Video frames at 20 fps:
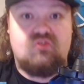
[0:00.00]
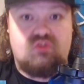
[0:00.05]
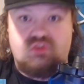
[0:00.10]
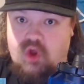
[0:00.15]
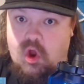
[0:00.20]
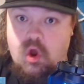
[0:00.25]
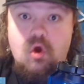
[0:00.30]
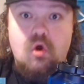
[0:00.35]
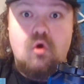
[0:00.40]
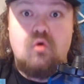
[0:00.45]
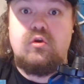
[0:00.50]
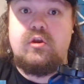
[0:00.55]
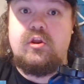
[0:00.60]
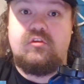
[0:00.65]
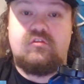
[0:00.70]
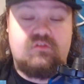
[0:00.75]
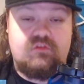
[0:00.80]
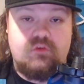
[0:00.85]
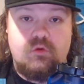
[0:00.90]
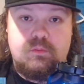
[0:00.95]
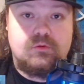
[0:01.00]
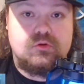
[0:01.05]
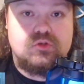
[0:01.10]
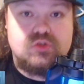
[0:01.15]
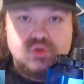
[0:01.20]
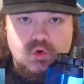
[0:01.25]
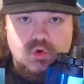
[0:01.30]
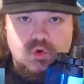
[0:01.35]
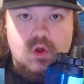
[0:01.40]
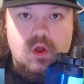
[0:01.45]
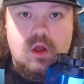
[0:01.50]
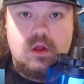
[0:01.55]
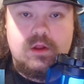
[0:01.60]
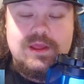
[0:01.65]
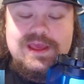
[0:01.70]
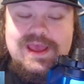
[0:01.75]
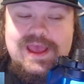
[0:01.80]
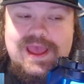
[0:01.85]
toned, super strong,